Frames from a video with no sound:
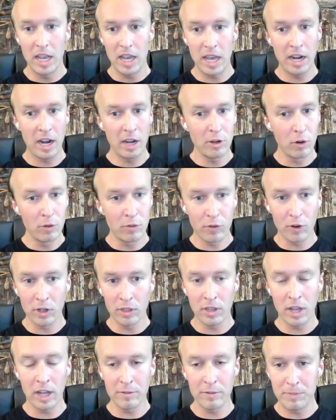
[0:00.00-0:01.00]
And I know for a
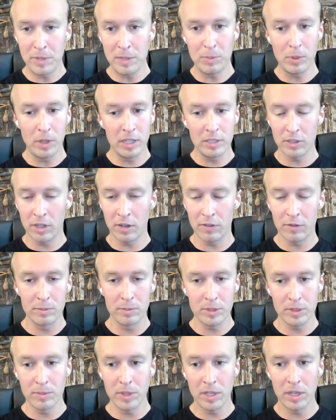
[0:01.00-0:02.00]
lot of people, I saw
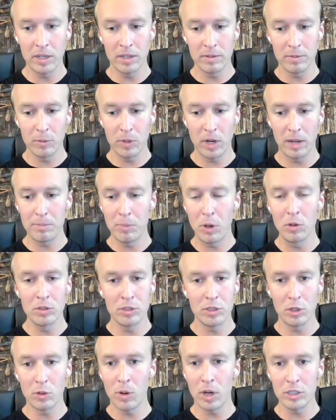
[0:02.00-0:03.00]
from some of when I
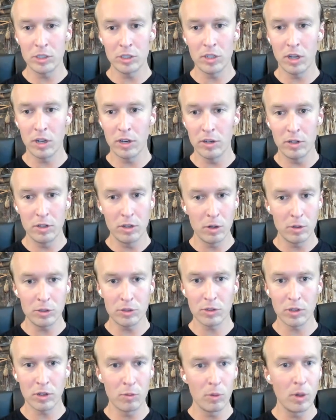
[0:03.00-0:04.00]
posed the question on
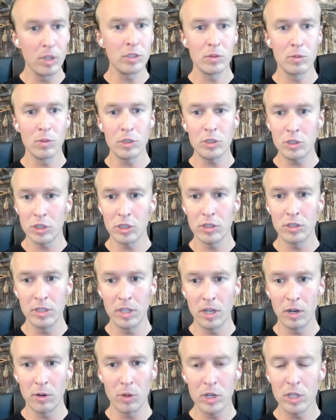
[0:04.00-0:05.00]
Nostr of what do
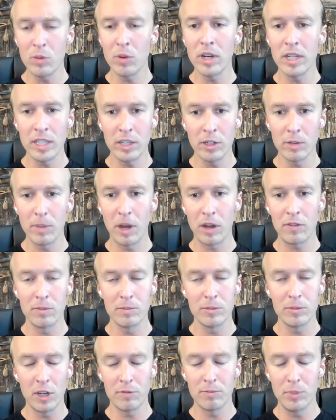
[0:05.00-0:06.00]
you want to hear about
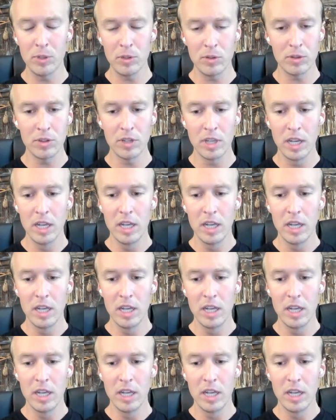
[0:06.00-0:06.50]
from Jeff Booth?